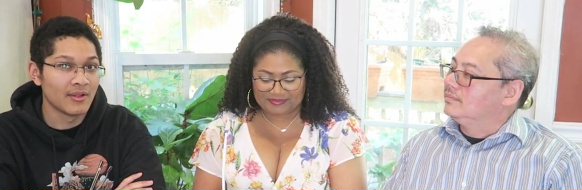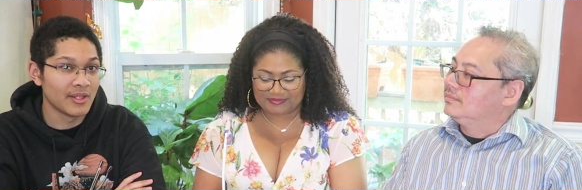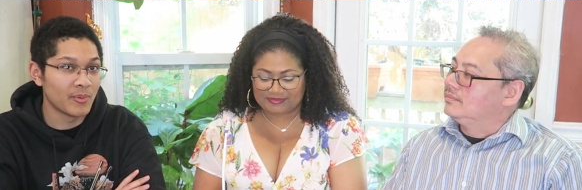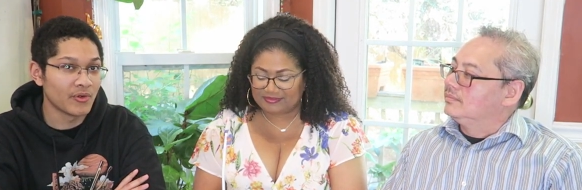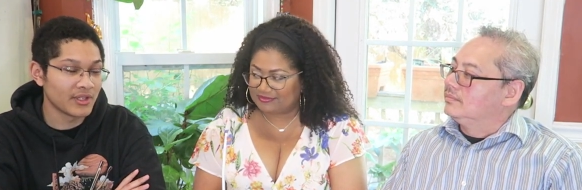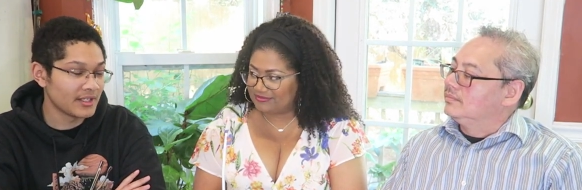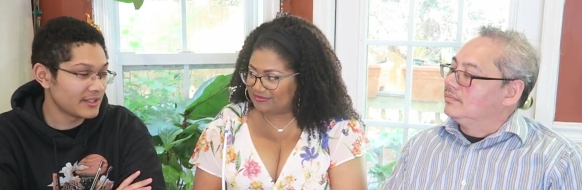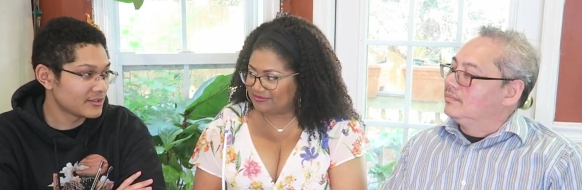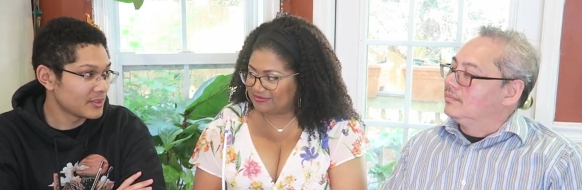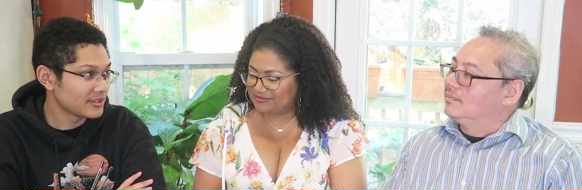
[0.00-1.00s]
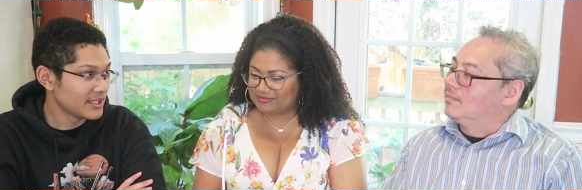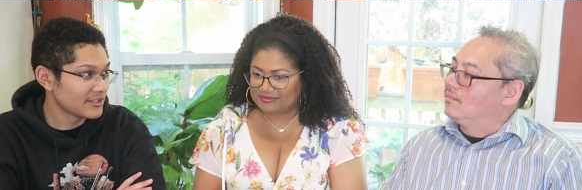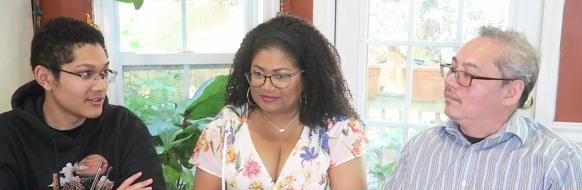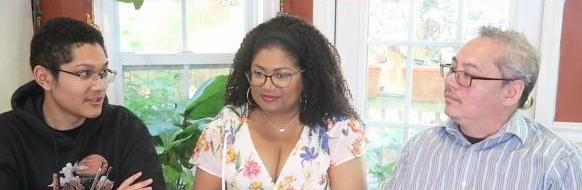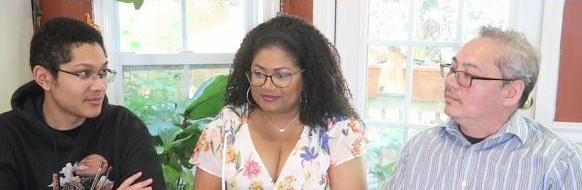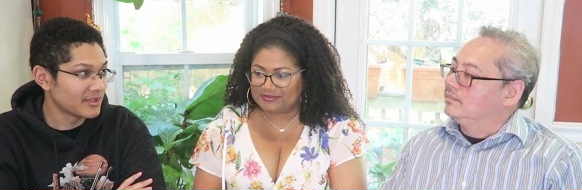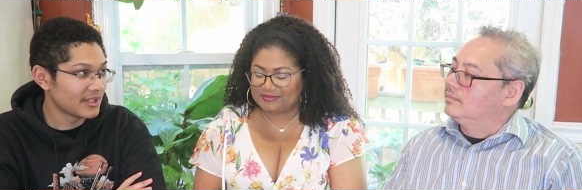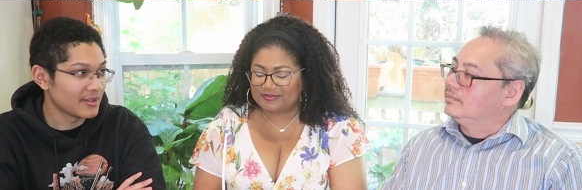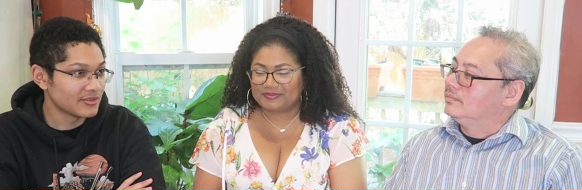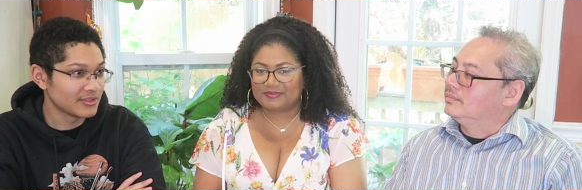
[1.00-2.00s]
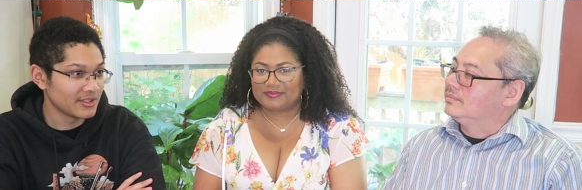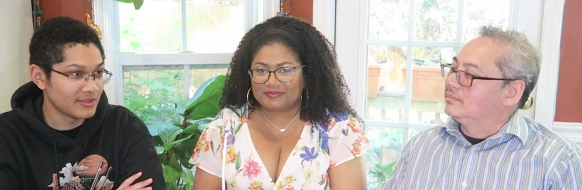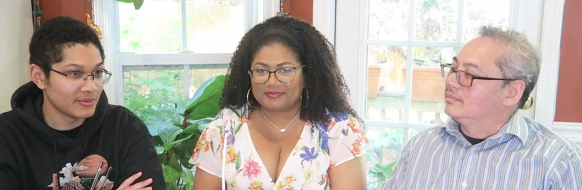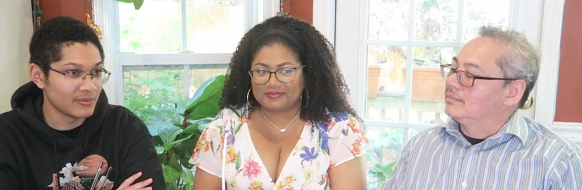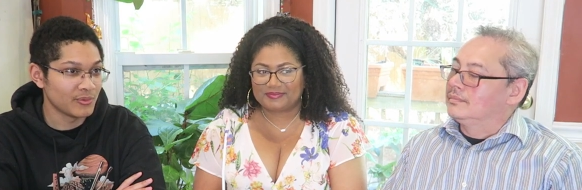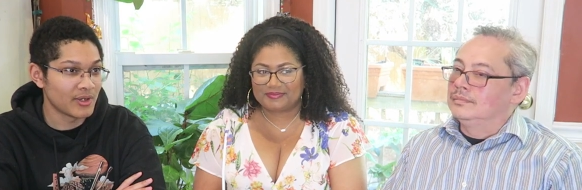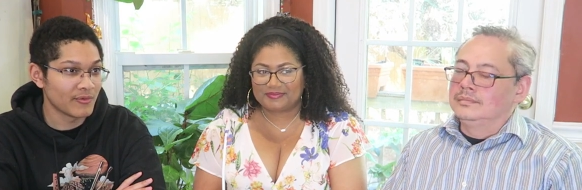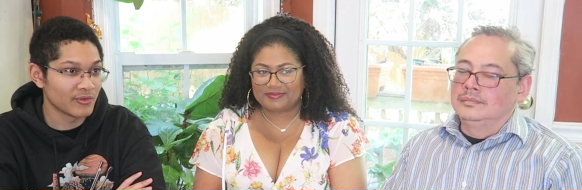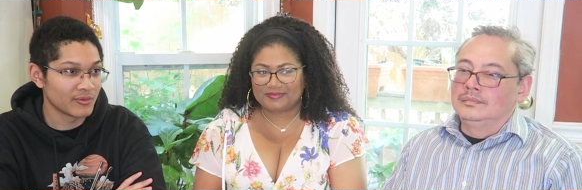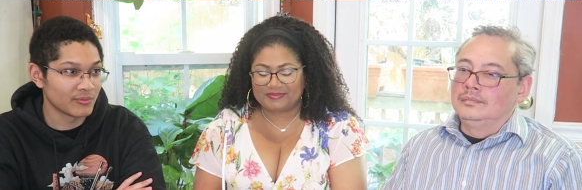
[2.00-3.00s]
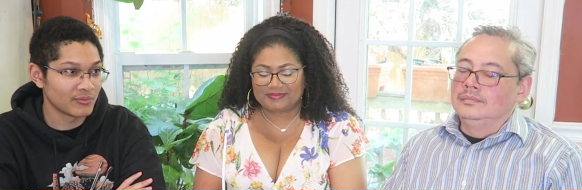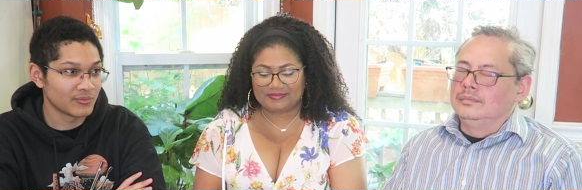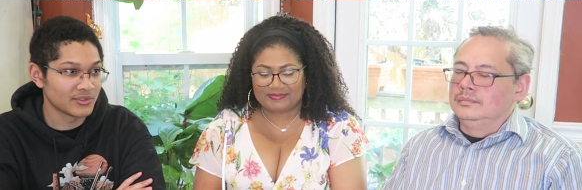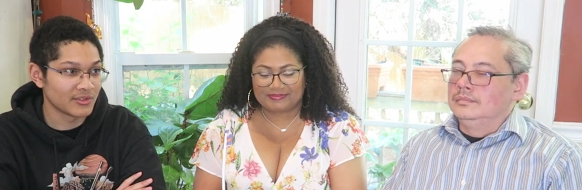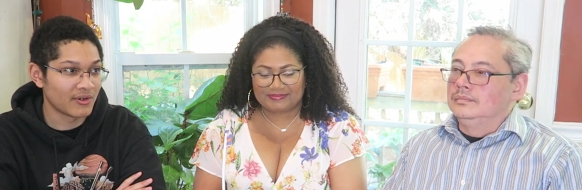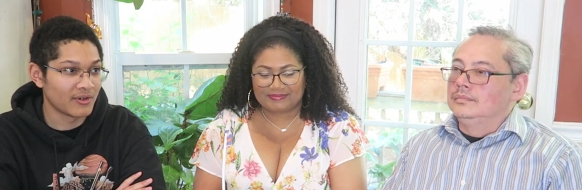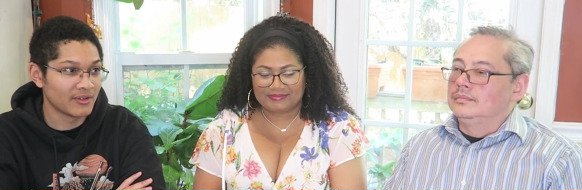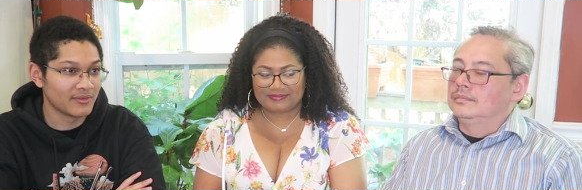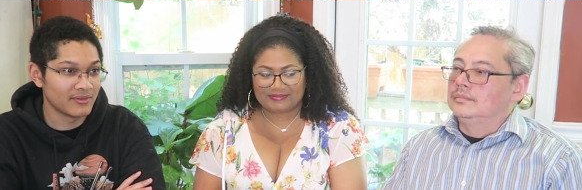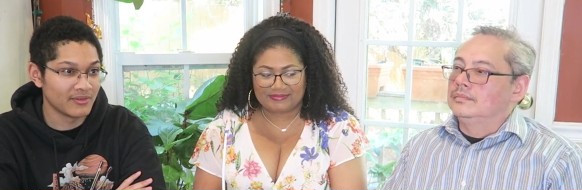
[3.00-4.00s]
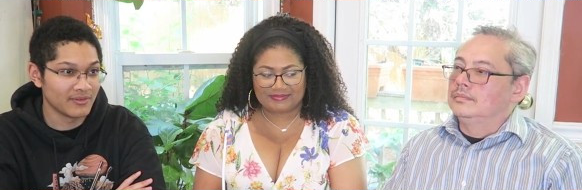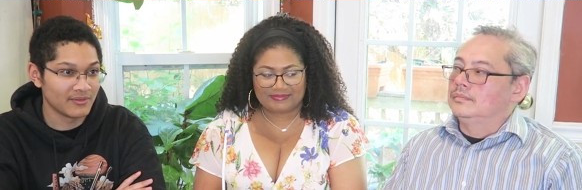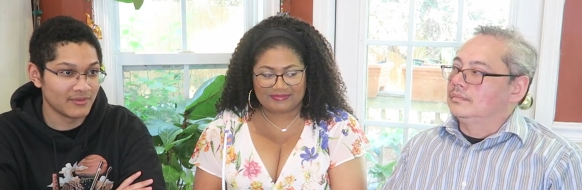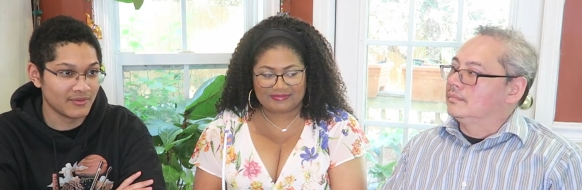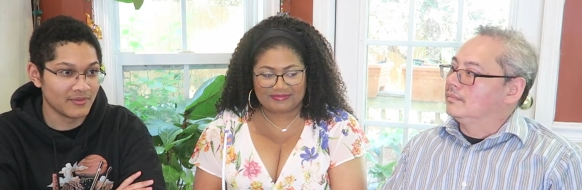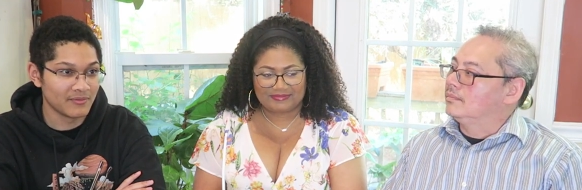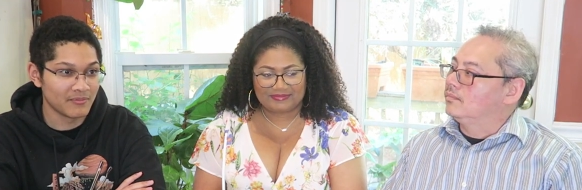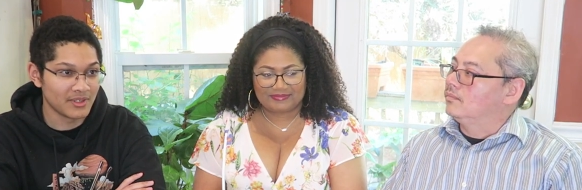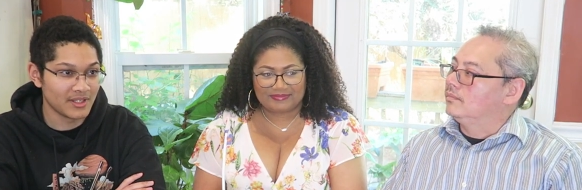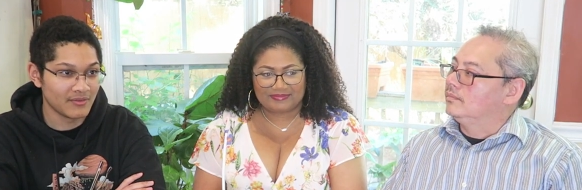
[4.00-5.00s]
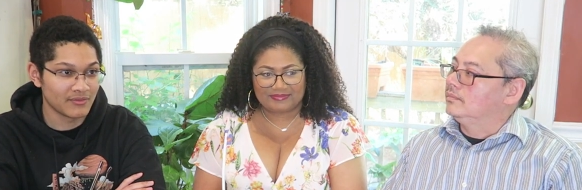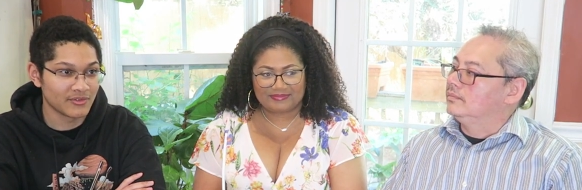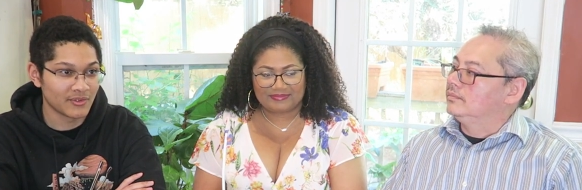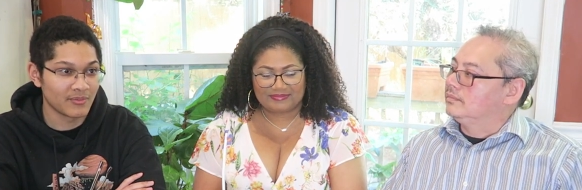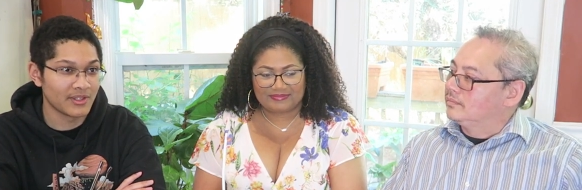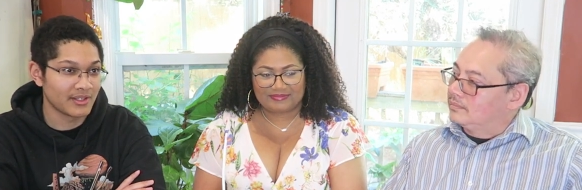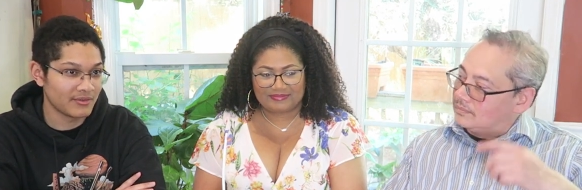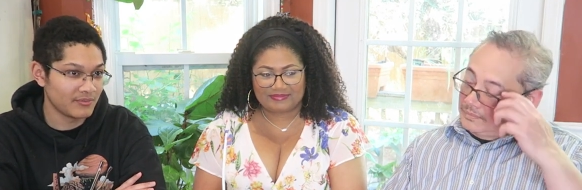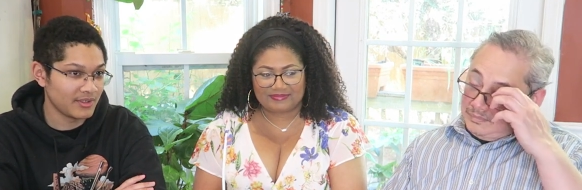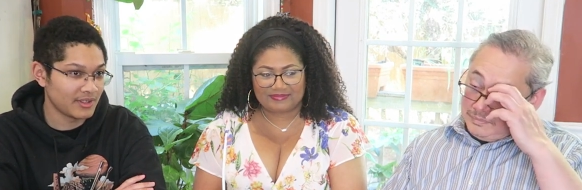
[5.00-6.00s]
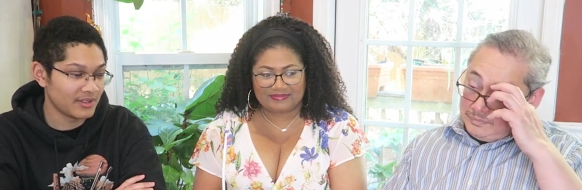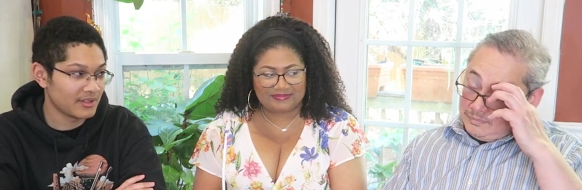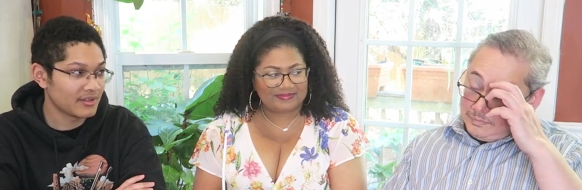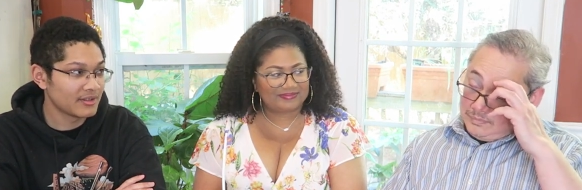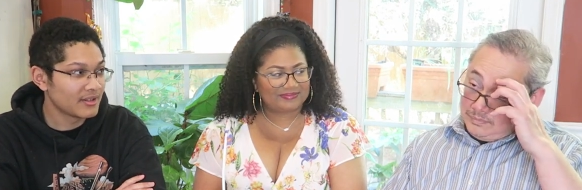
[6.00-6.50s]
Speaker 1: They both had expectations, but I would say whoever was on me for something, it'd be Daddy.